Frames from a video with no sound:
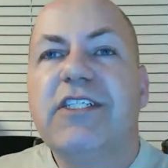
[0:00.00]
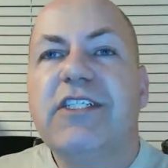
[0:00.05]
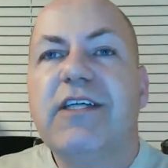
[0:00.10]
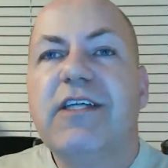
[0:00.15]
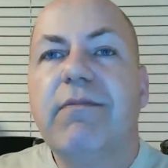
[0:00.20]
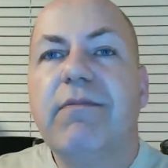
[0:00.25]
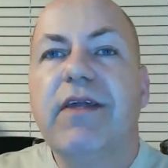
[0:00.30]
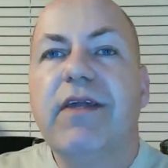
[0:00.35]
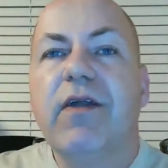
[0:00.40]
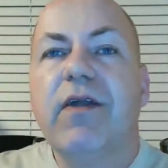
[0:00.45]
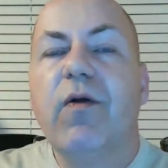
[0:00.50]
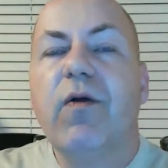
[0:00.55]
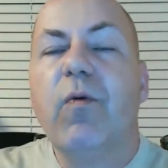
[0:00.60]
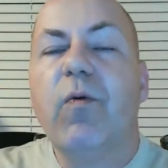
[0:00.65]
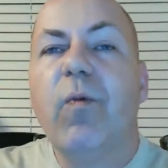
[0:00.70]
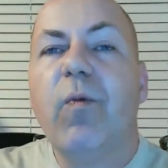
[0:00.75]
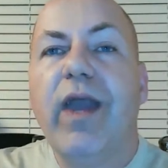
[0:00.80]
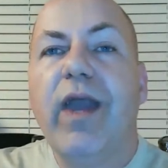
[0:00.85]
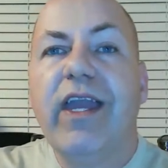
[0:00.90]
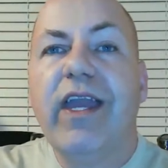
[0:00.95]
something
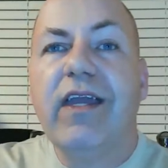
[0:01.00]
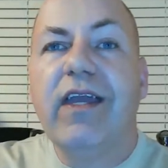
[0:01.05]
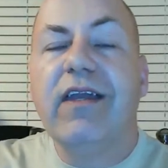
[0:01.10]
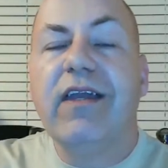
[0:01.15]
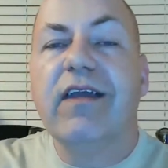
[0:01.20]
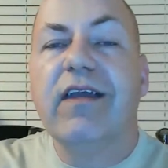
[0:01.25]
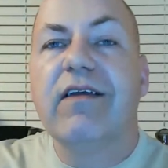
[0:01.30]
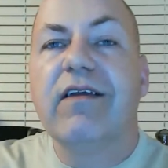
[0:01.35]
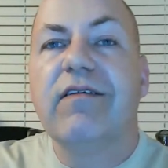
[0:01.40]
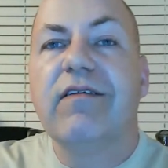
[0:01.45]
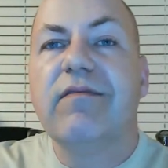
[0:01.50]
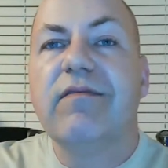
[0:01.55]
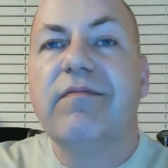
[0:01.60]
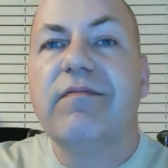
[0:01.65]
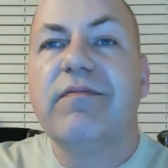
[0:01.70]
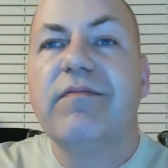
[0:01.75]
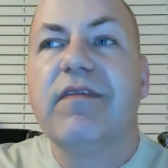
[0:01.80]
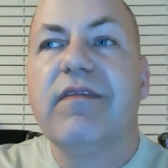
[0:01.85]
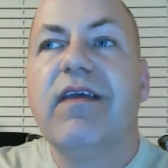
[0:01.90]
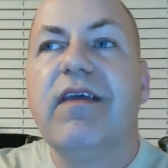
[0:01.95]
away.
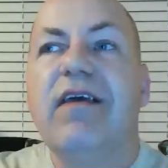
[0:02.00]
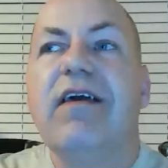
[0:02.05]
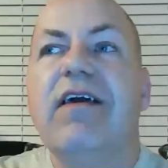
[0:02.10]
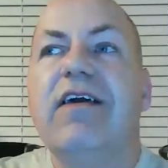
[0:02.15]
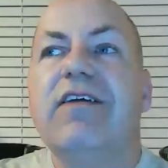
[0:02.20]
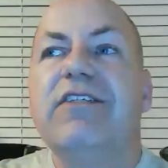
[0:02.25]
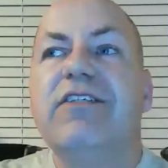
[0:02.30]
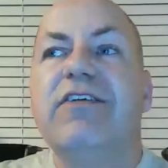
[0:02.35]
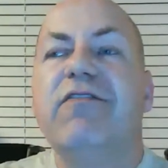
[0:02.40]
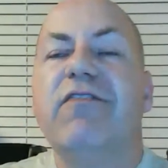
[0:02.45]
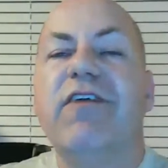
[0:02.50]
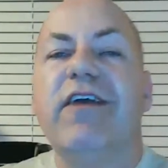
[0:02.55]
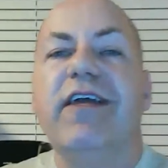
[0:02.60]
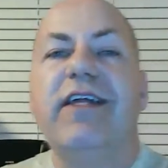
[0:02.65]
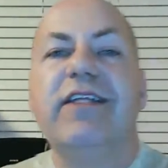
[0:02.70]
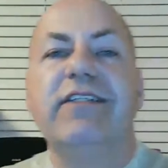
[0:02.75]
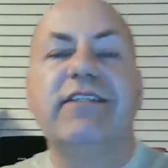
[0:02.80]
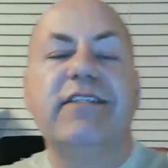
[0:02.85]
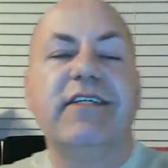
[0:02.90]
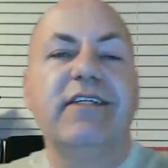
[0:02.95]
So for
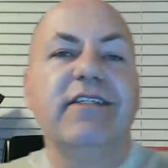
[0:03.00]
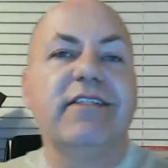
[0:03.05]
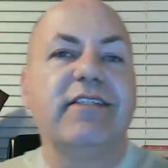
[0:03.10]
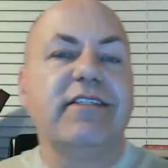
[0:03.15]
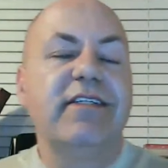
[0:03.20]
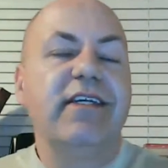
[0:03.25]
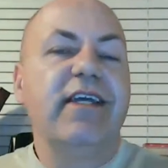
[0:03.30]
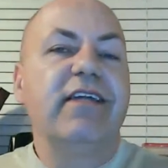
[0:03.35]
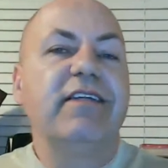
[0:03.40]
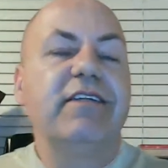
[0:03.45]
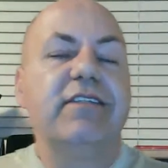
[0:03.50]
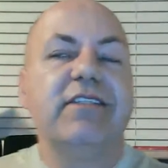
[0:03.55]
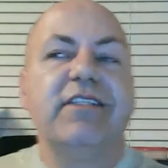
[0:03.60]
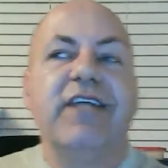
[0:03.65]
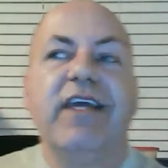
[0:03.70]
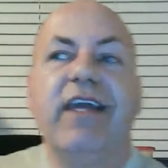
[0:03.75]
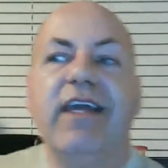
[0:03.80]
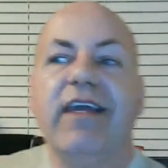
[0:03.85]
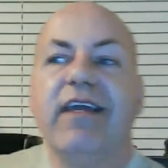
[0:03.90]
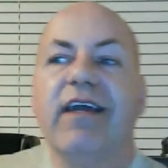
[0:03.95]
instance, the other
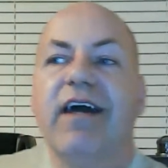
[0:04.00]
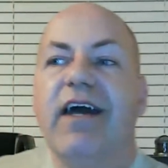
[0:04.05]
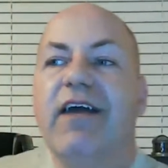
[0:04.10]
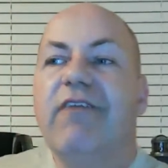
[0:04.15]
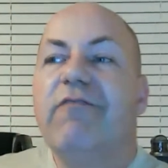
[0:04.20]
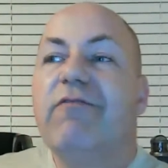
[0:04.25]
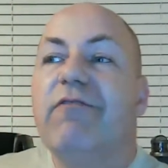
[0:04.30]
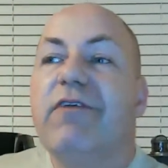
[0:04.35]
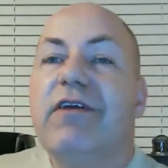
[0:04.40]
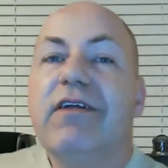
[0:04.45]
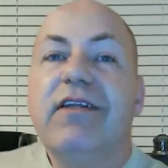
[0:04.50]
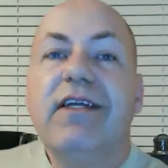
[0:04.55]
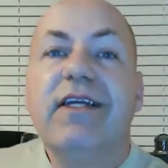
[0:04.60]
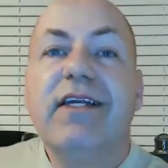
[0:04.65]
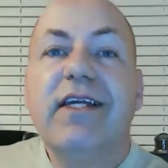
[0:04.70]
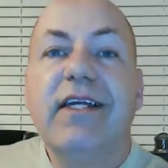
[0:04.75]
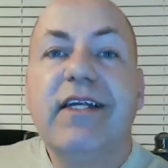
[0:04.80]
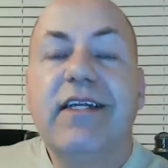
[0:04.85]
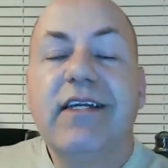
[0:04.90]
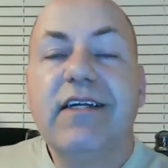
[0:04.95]
day, I really
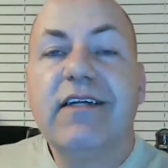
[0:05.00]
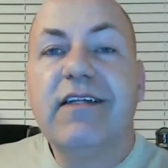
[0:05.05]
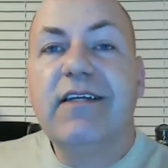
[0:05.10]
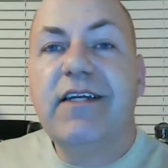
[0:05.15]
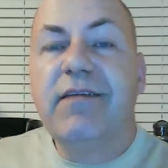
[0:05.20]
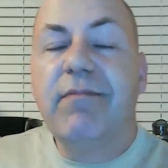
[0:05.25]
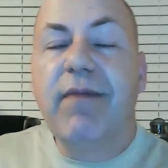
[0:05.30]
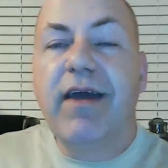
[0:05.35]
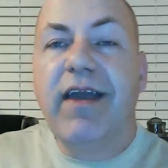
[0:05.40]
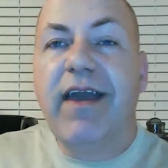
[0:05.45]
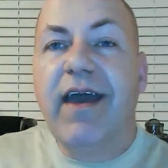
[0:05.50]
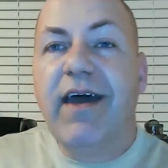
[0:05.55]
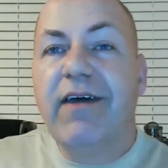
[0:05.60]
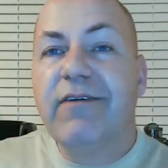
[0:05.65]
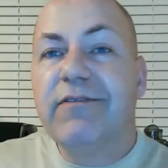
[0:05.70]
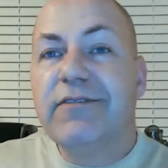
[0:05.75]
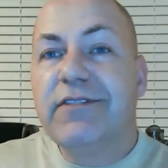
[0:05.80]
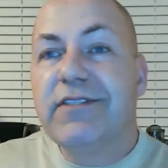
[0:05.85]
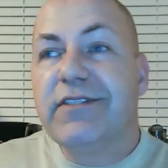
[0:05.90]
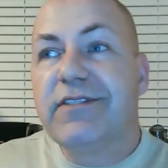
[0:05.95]
needed to clean my
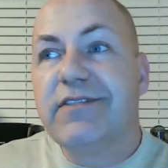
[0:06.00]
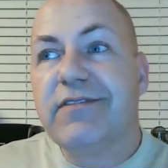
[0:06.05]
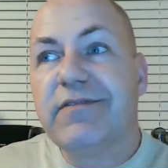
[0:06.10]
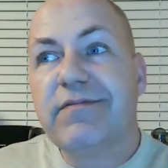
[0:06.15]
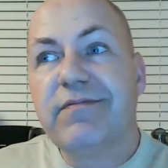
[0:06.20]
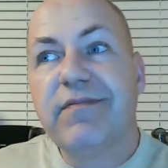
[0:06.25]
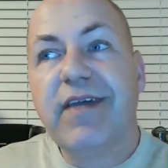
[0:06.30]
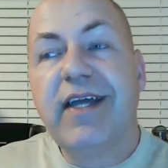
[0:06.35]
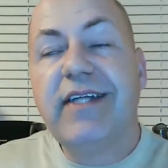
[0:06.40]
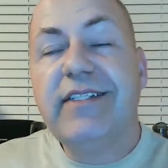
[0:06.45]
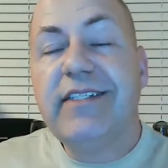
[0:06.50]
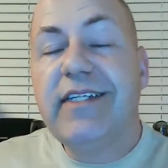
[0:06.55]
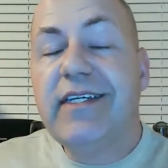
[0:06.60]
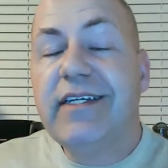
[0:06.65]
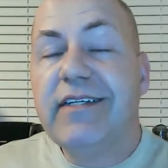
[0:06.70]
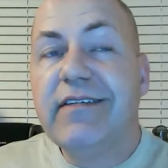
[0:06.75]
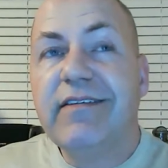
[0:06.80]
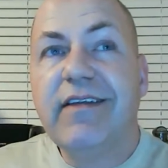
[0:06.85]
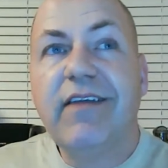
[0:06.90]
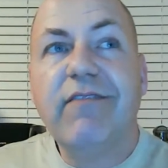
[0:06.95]
house. I
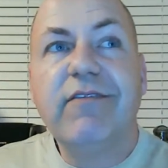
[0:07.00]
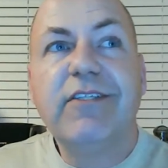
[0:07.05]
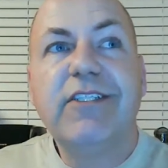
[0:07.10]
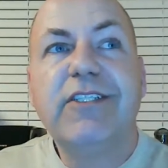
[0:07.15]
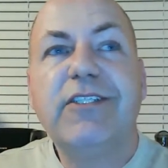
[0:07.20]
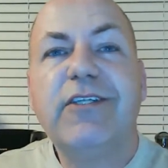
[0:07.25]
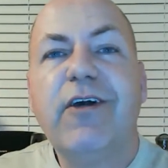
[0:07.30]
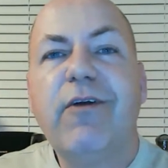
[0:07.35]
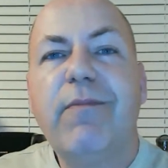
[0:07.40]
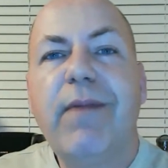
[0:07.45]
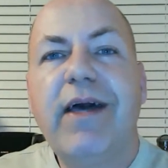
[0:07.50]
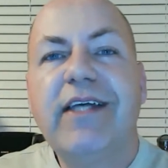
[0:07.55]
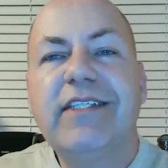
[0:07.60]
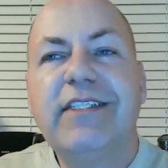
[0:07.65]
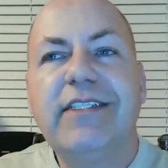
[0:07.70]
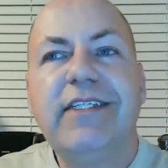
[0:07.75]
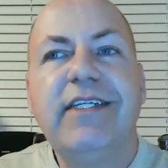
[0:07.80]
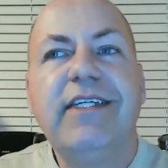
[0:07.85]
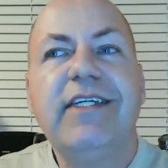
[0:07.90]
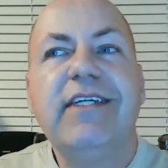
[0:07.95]
did. It was so
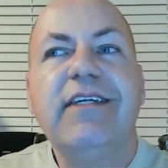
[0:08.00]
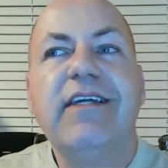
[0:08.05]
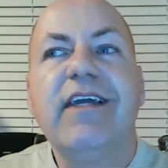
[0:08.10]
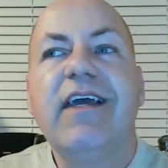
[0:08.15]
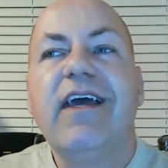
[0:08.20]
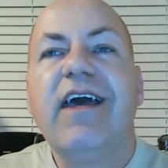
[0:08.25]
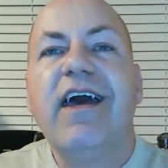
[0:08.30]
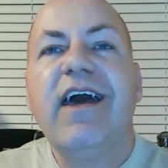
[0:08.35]
messy.